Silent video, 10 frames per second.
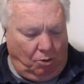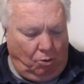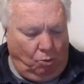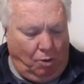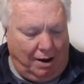
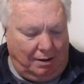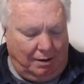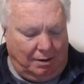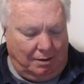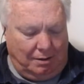
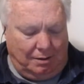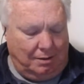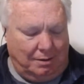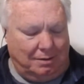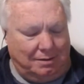one,
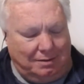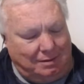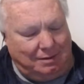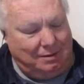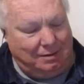
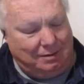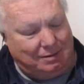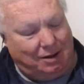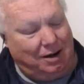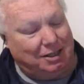
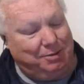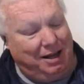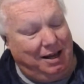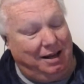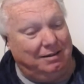don't ask me
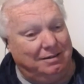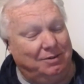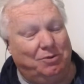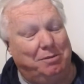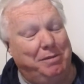how,
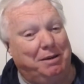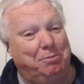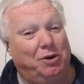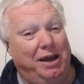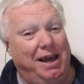one
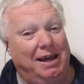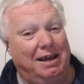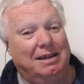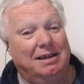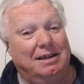MacBook
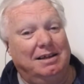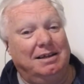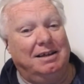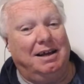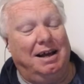
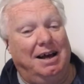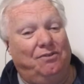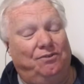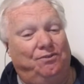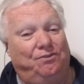Air
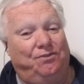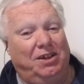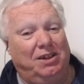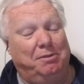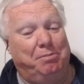
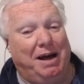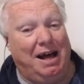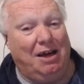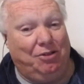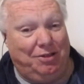fell in a
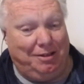bath